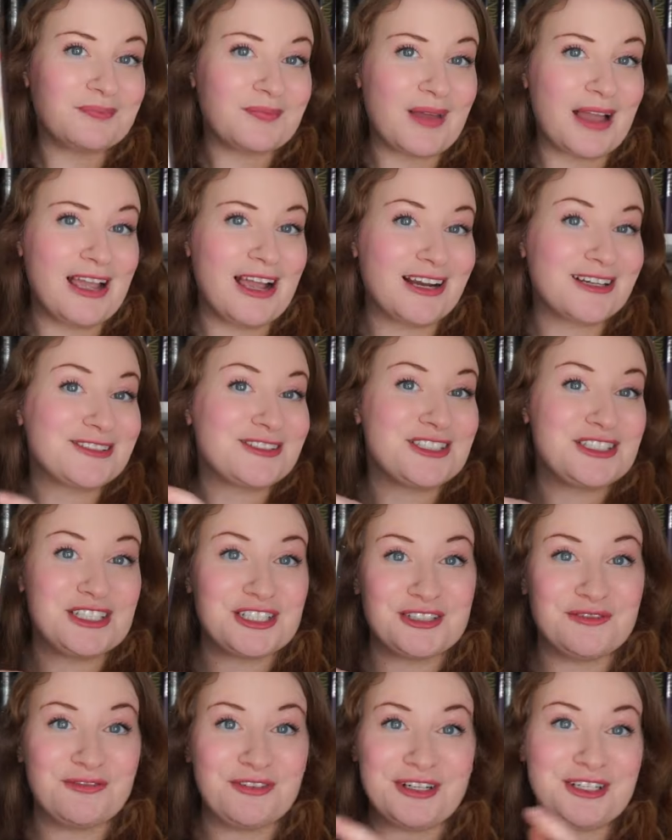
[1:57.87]
I actually
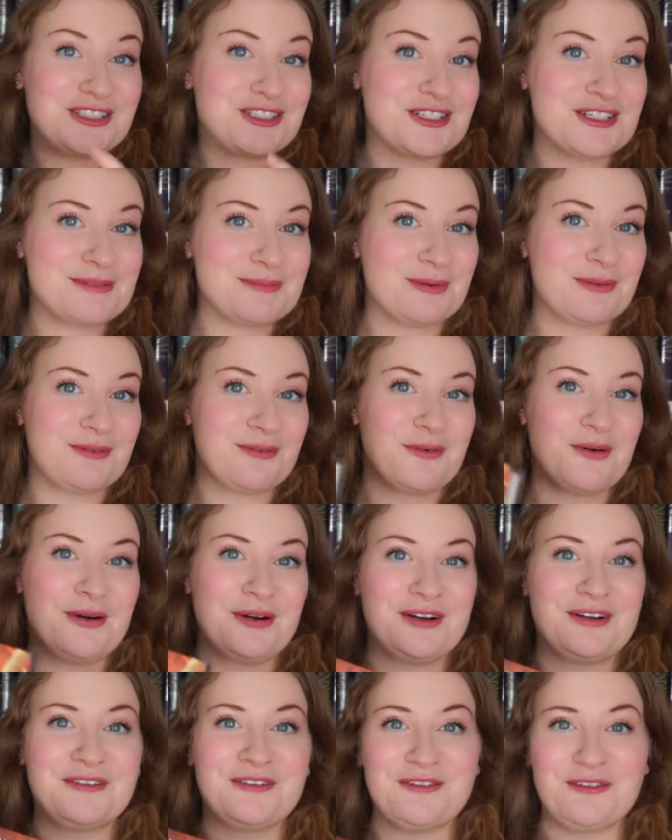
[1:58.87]
did finish this
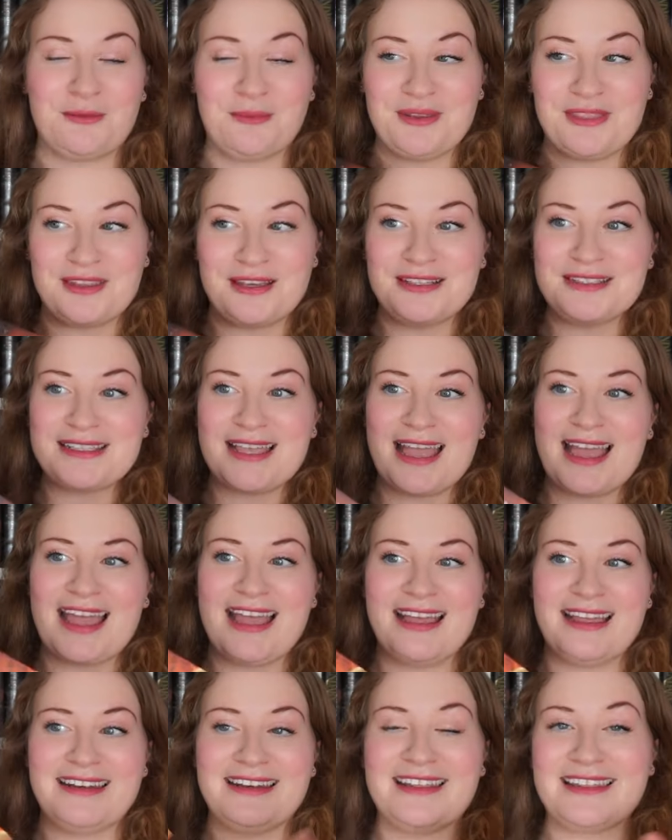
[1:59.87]
before filming this,
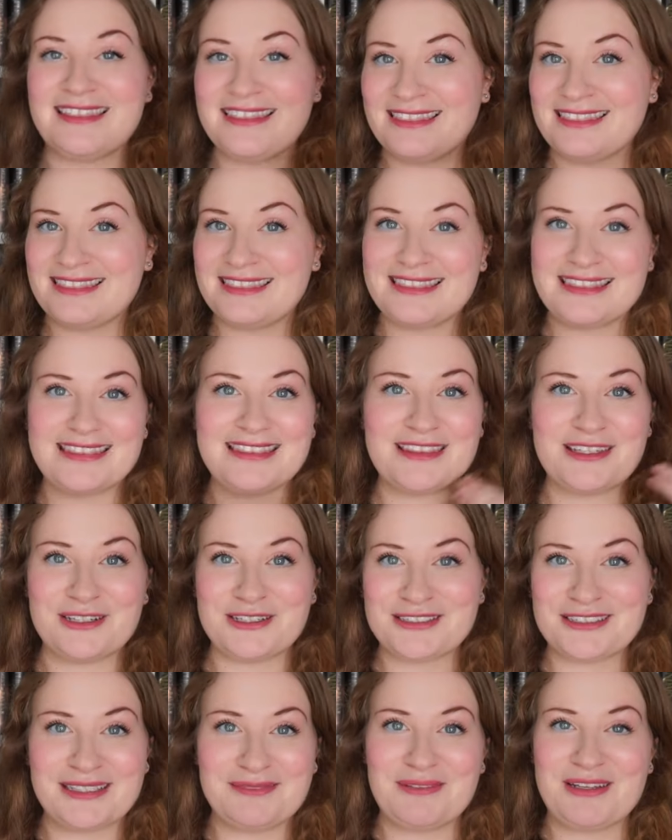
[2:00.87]
and
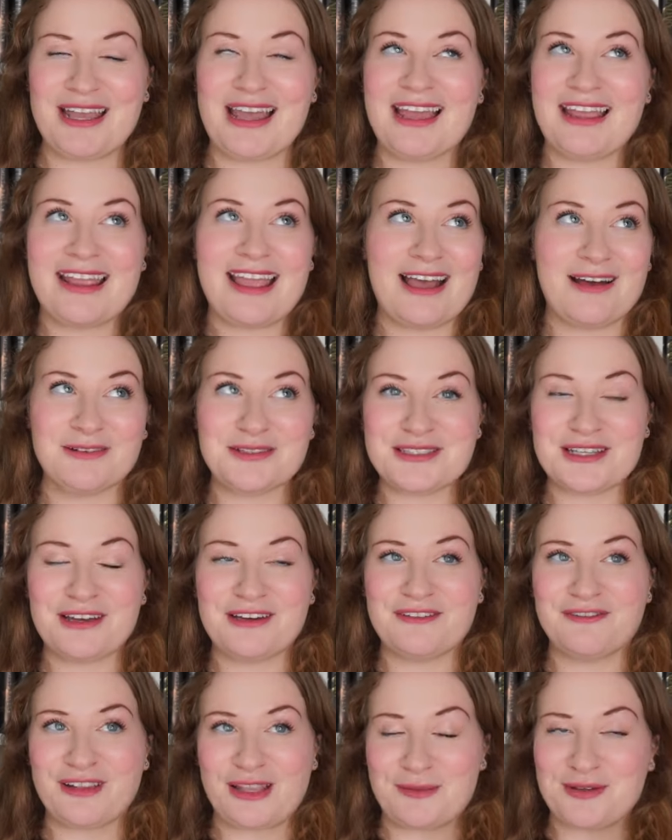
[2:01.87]
there's going to be a House
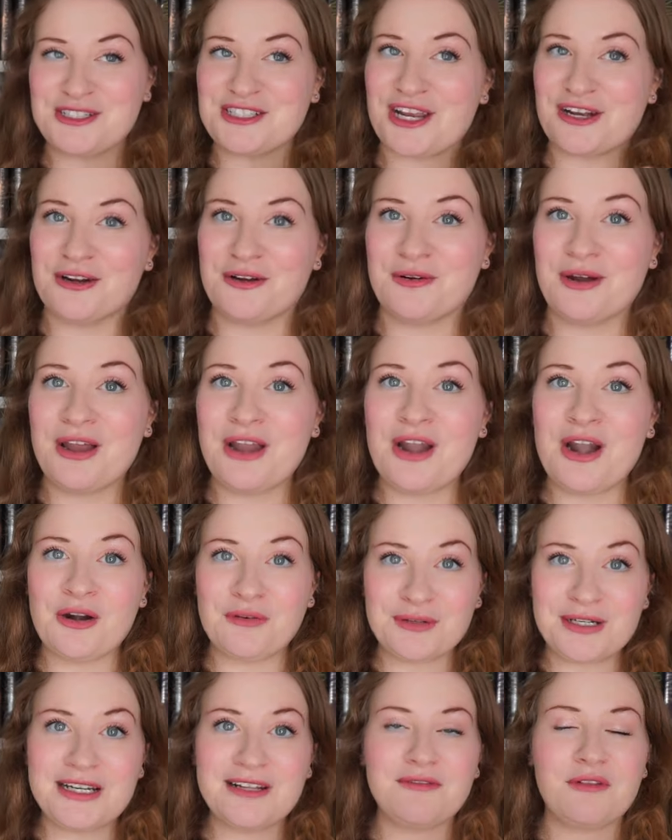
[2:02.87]
of Flame and Shadow
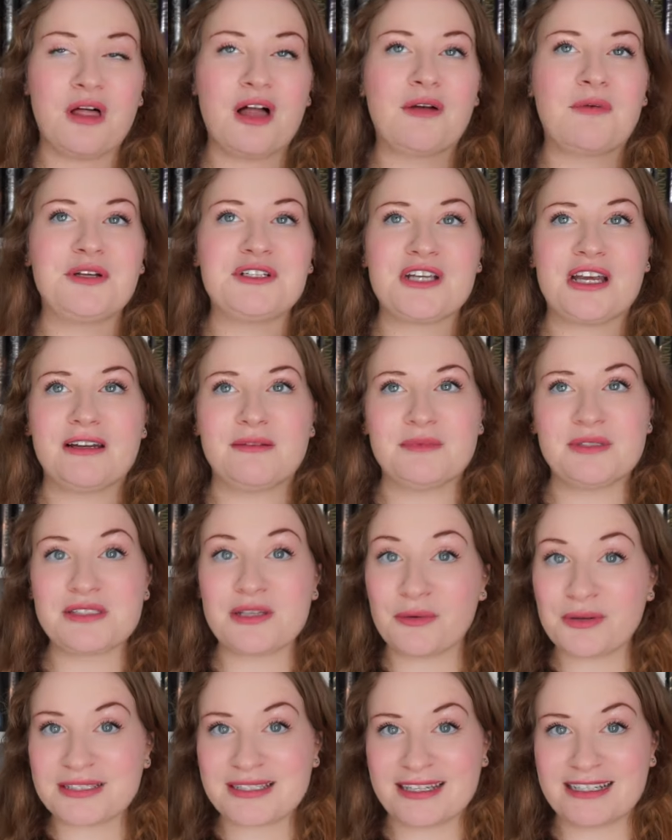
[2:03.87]
reading vlog, which I'm
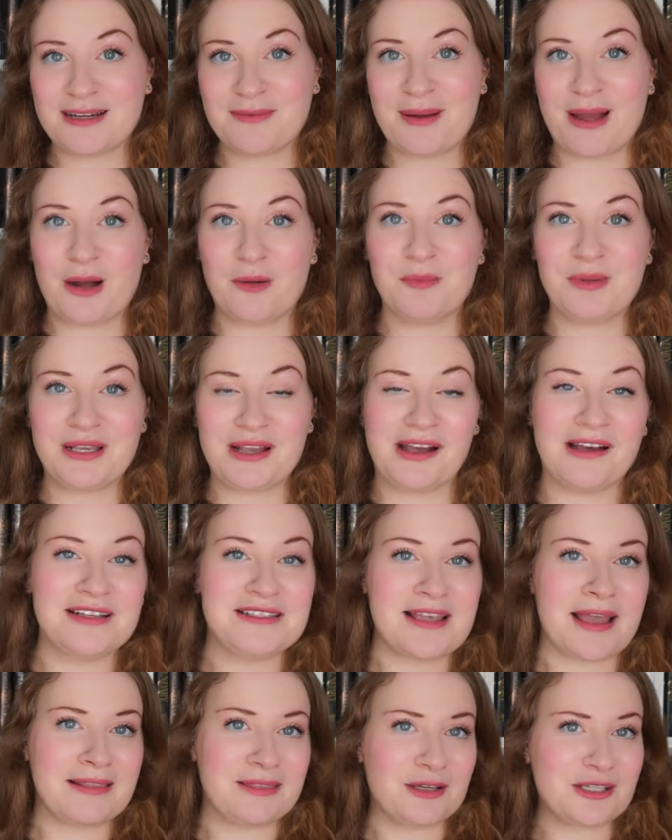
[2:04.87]
so excited about
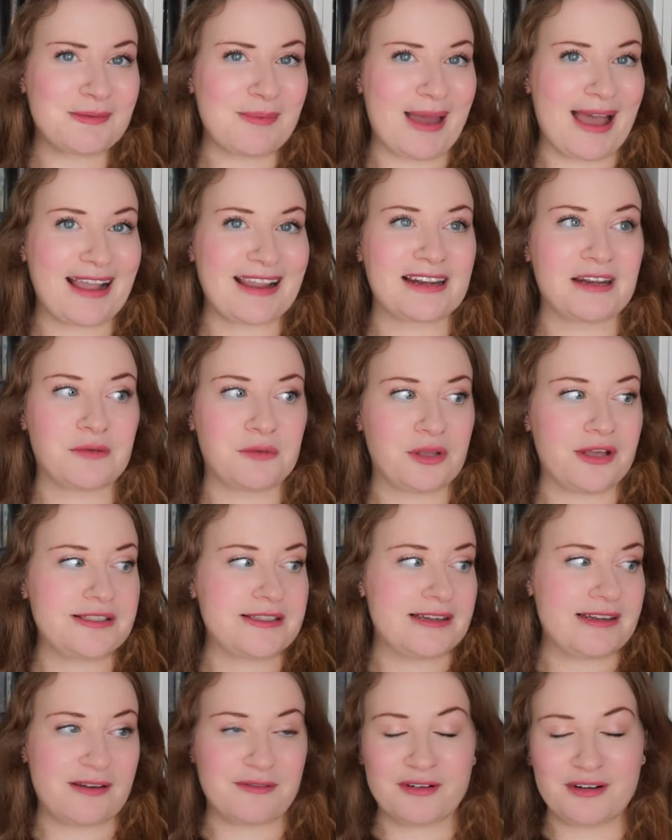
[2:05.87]
because I looked back and I realized
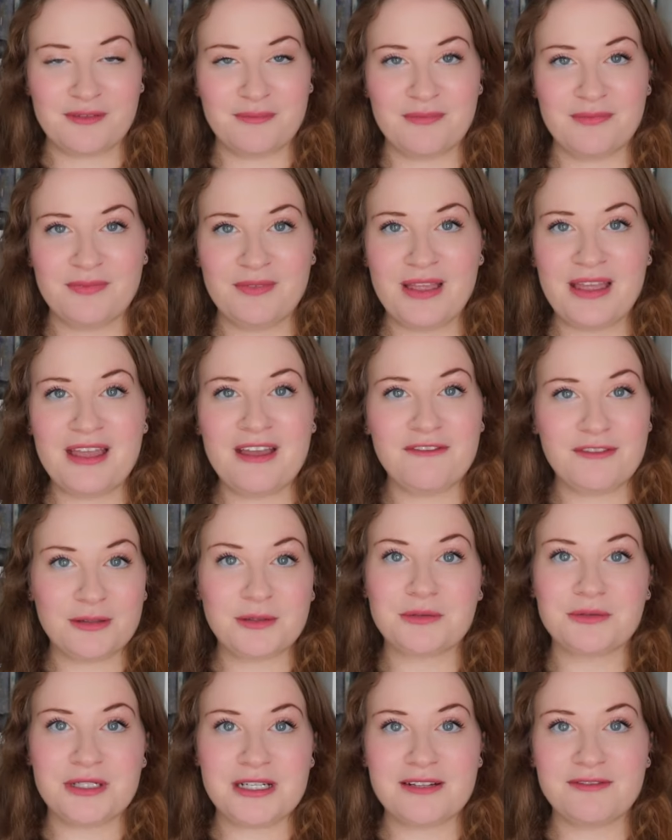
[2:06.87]
I never
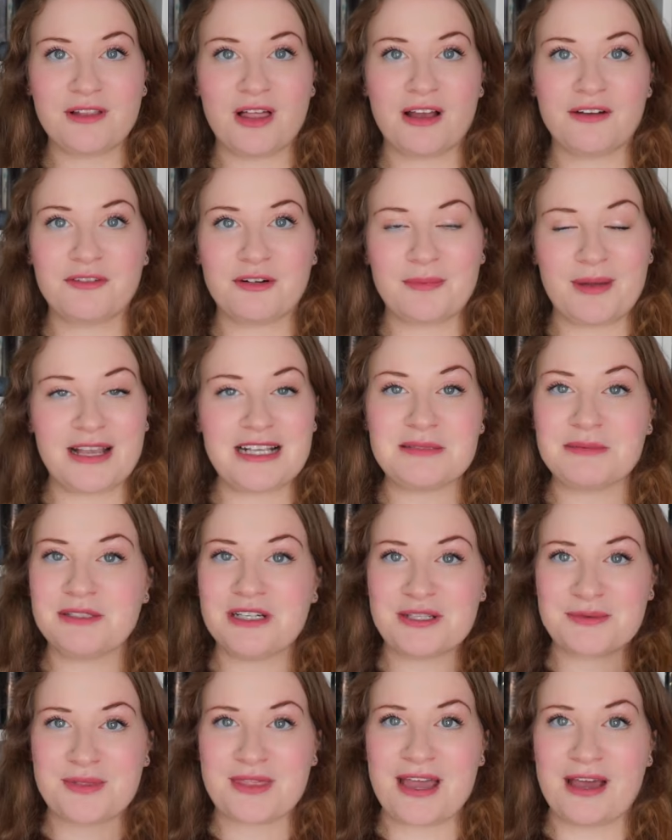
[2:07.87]
filmed a reading vlog from my
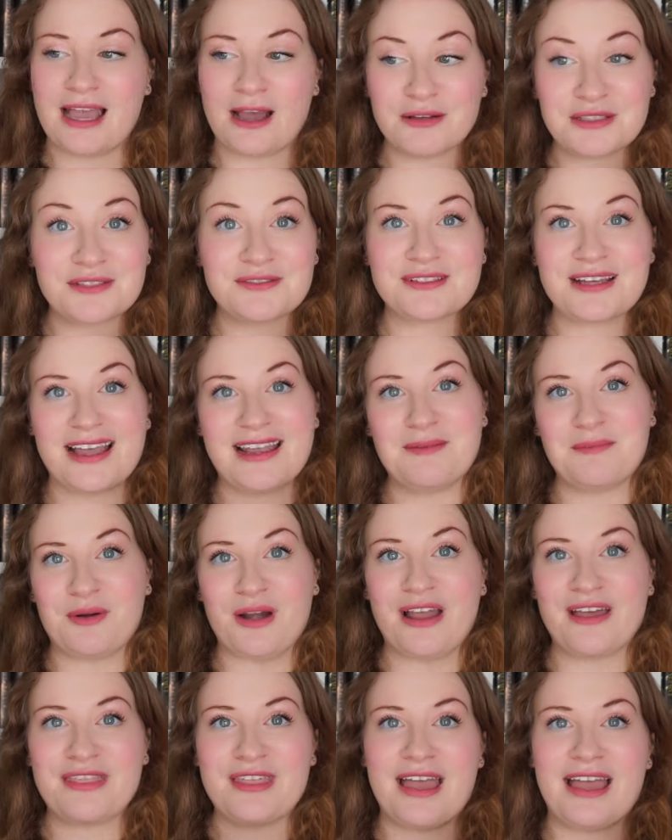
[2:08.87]
experience with House of Sky and
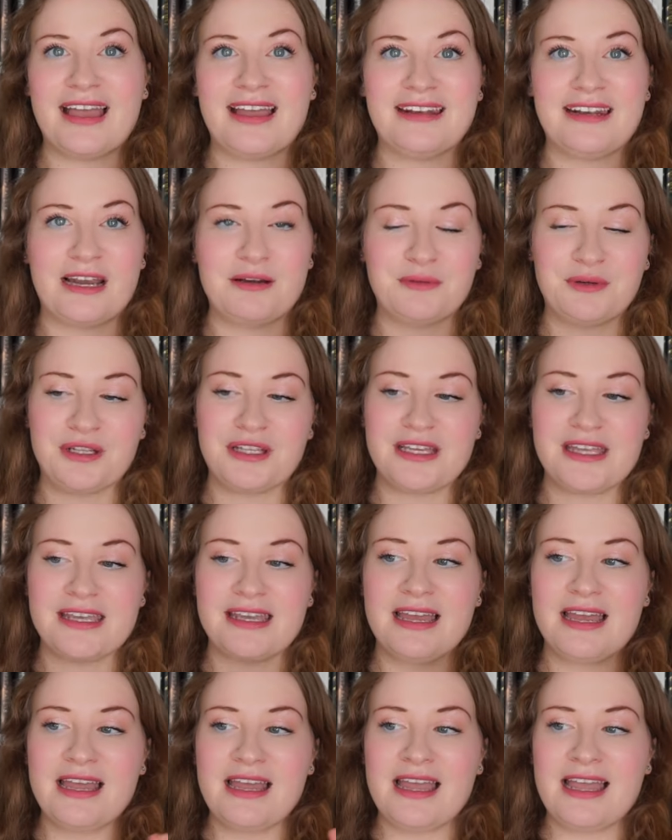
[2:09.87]
Breath, and I
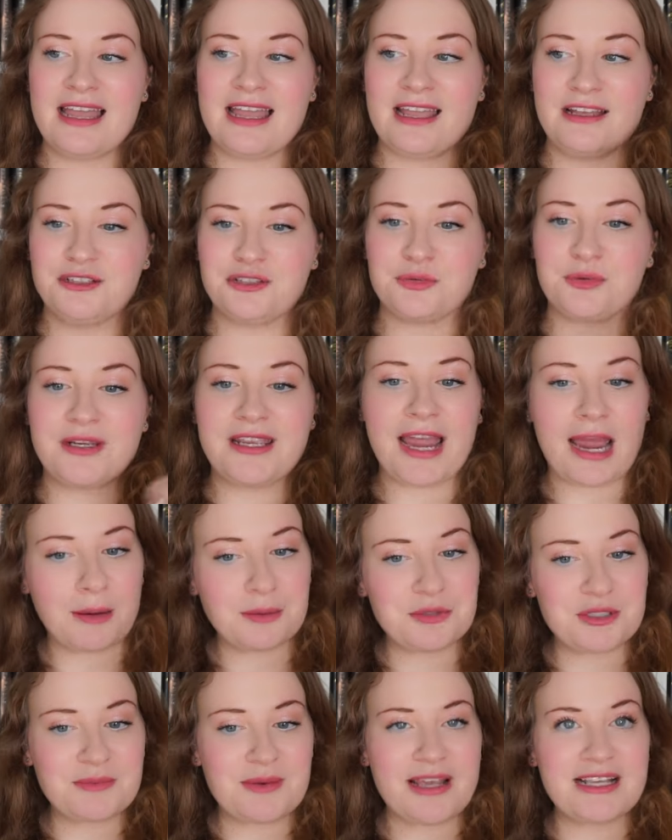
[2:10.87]
really enjoy
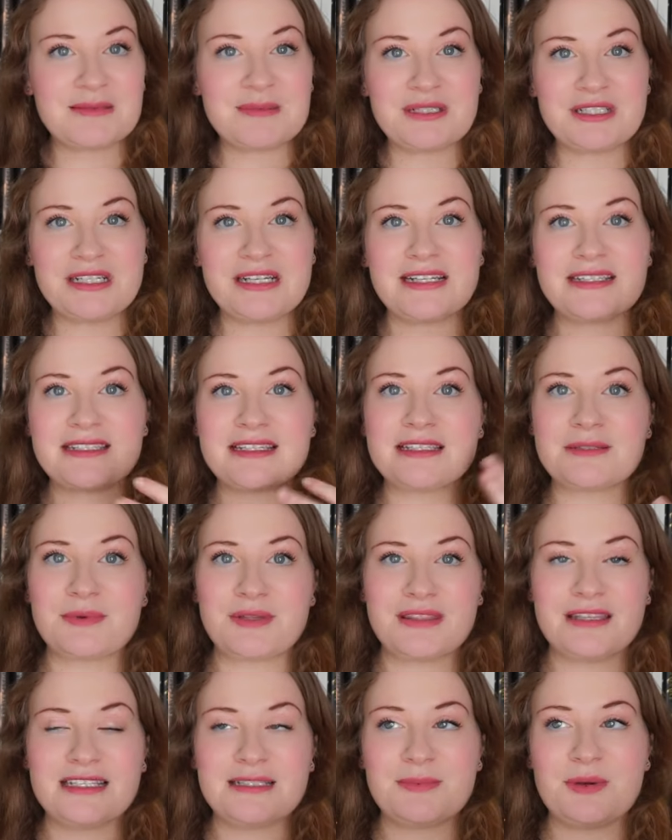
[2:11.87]
capturing my experiences
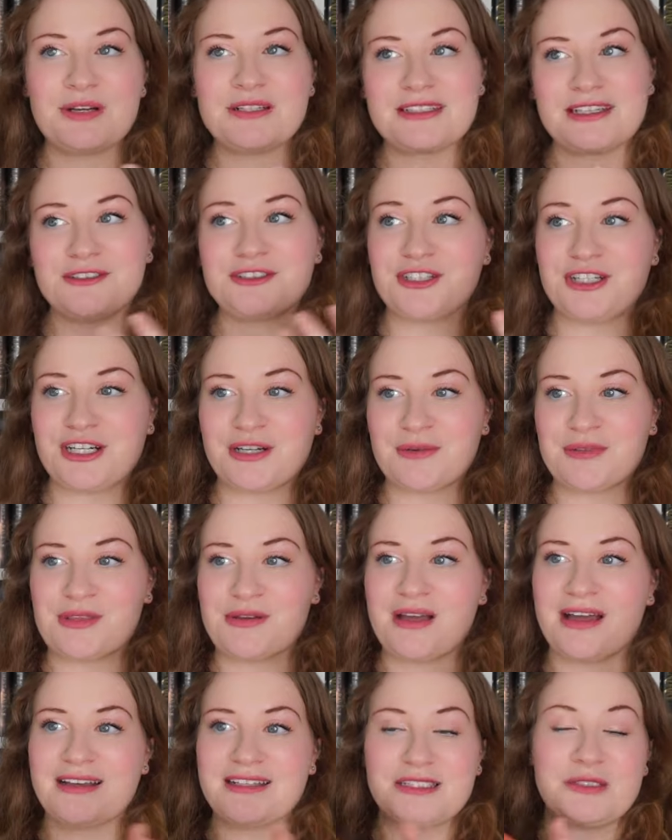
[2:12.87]
with these books and sharing with you
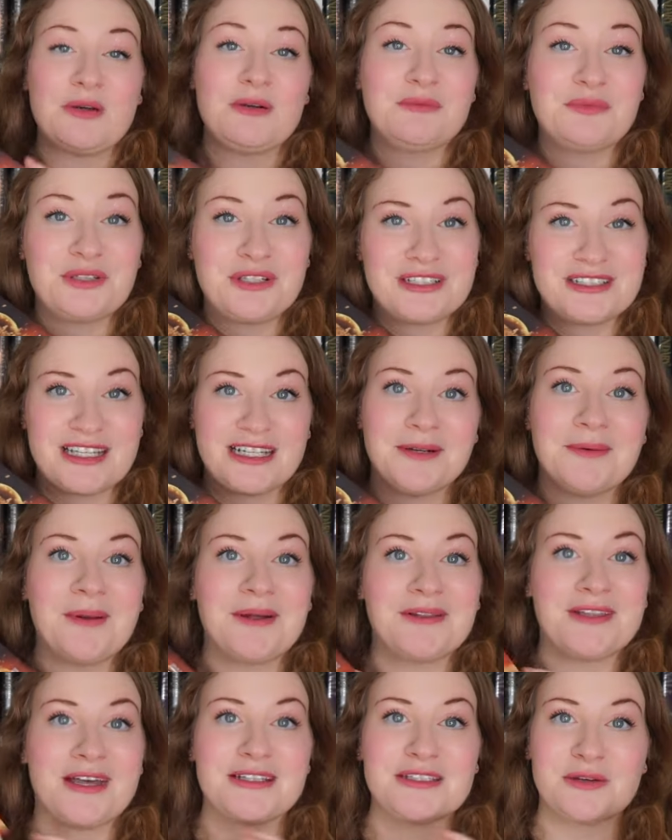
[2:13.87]
guys, so I'm really excited
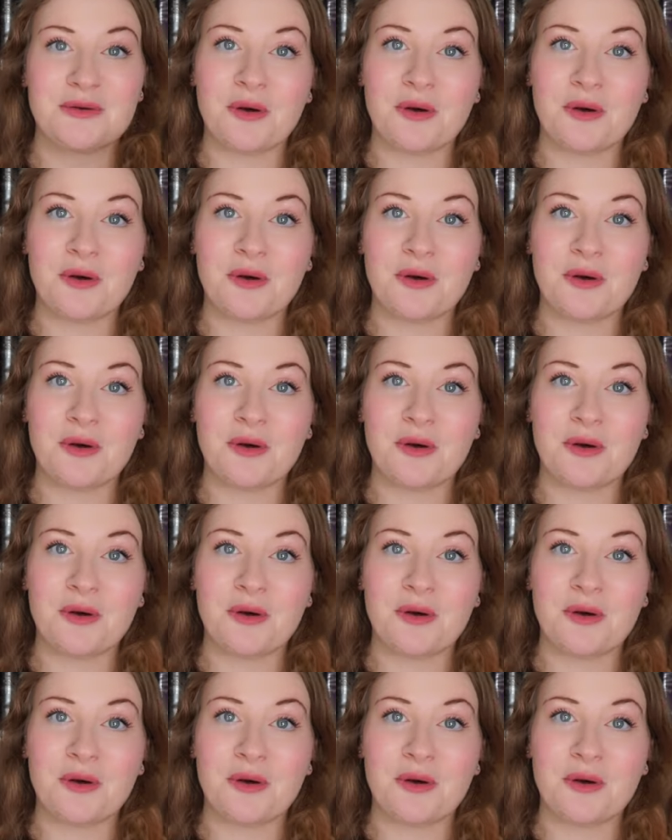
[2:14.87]
about that.